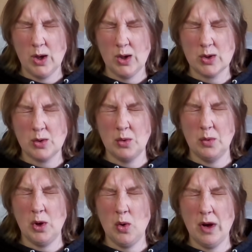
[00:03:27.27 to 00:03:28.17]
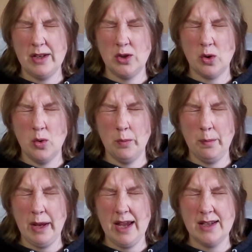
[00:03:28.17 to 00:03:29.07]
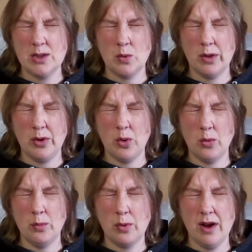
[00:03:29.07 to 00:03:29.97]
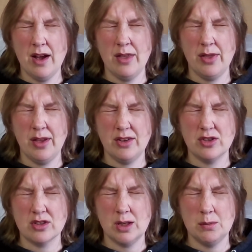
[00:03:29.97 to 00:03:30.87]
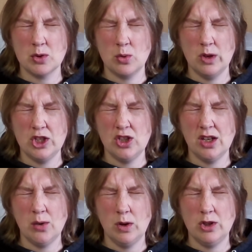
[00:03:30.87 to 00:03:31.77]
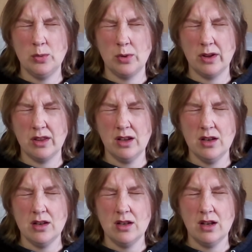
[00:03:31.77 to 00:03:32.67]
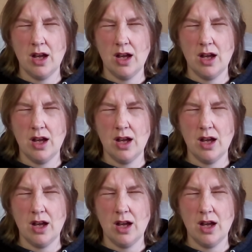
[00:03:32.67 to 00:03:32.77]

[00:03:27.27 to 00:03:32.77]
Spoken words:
So go at your own pace with your own breath and just keep squishing when you breathe in